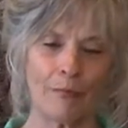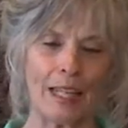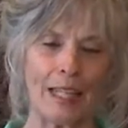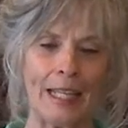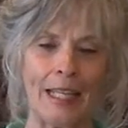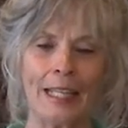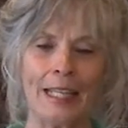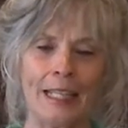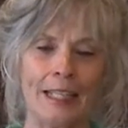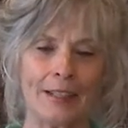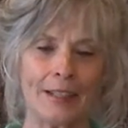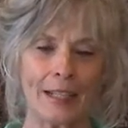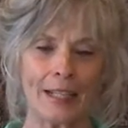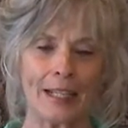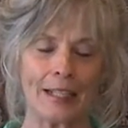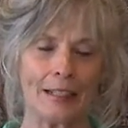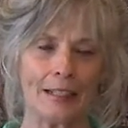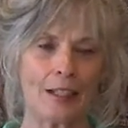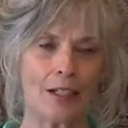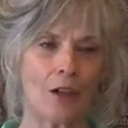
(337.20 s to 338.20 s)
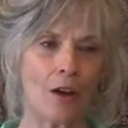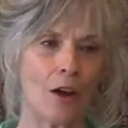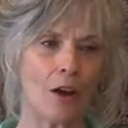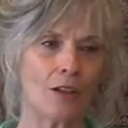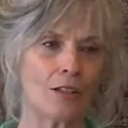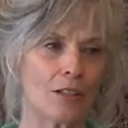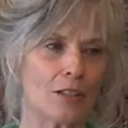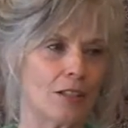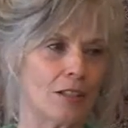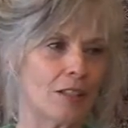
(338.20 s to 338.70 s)
anything that
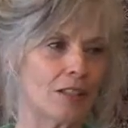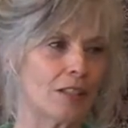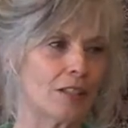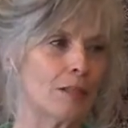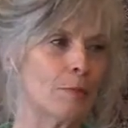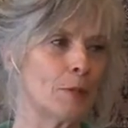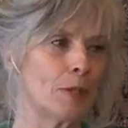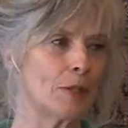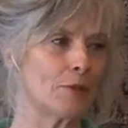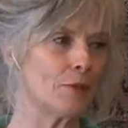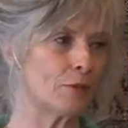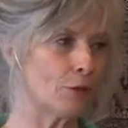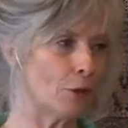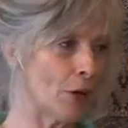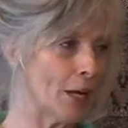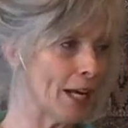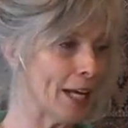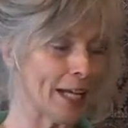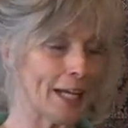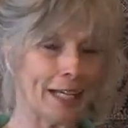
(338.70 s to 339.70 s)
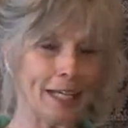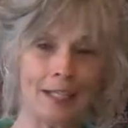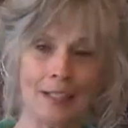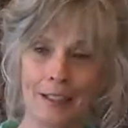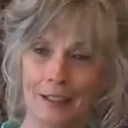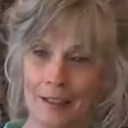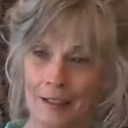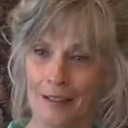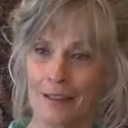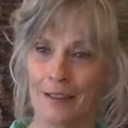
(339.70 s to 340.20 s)
causes us to be afraid
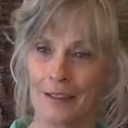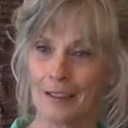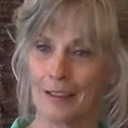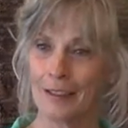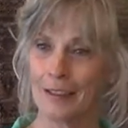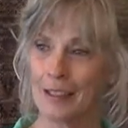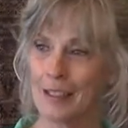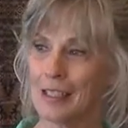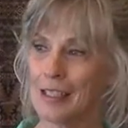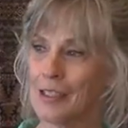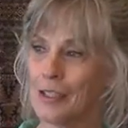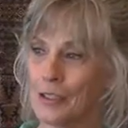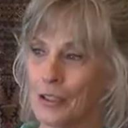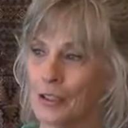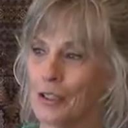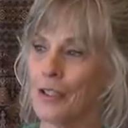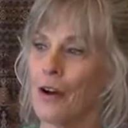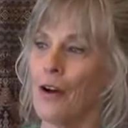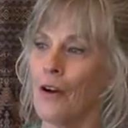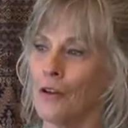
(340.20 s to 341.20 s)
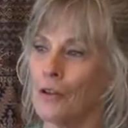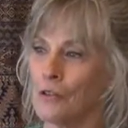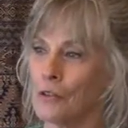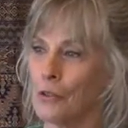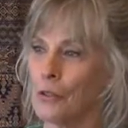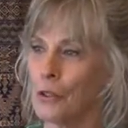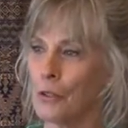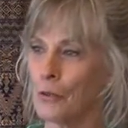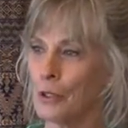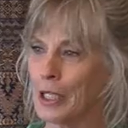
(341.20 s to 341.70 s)
is going to also
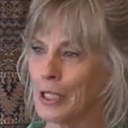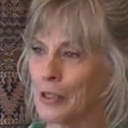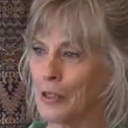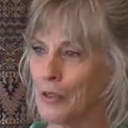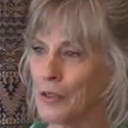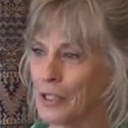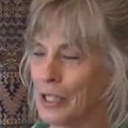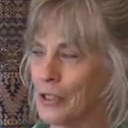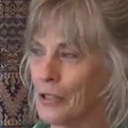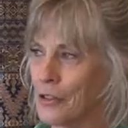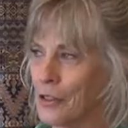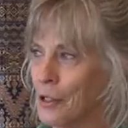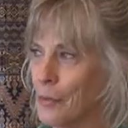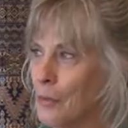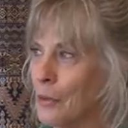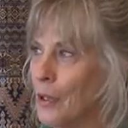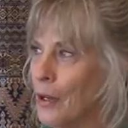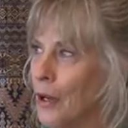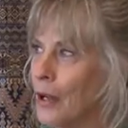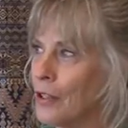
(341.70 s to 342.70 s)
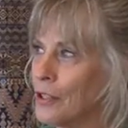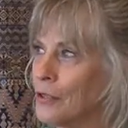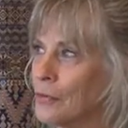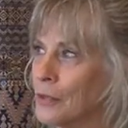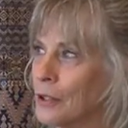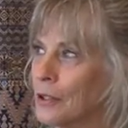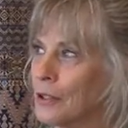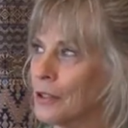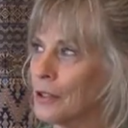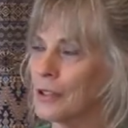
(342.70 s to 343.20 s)
create those energy blocks
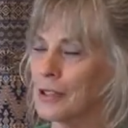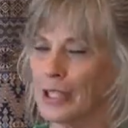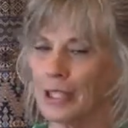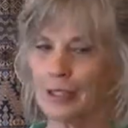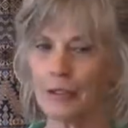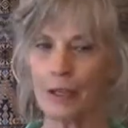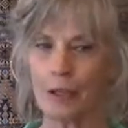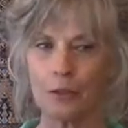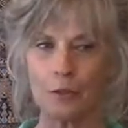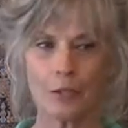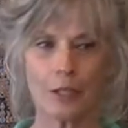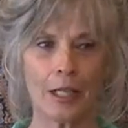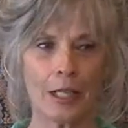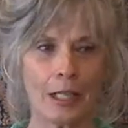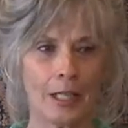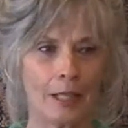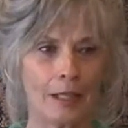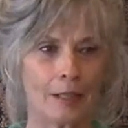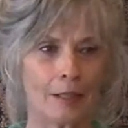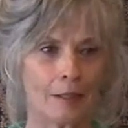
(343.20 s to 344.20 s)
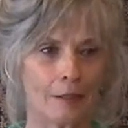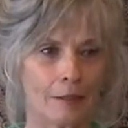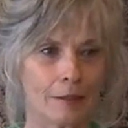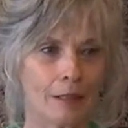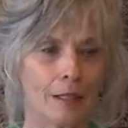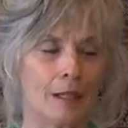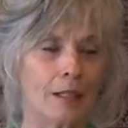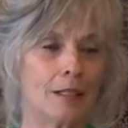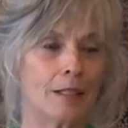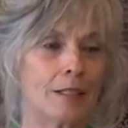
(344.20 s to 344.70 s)
where it's like, not okay,
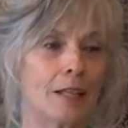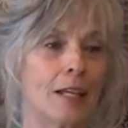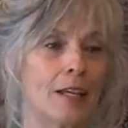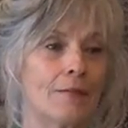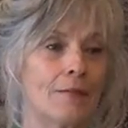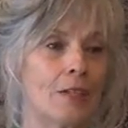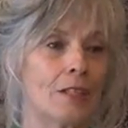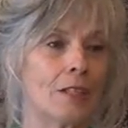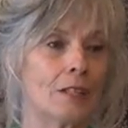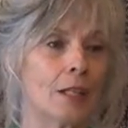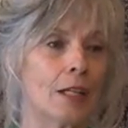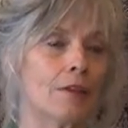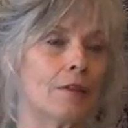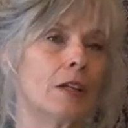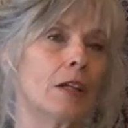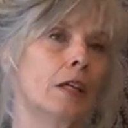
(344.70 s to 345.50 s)
unsafe, unsafe.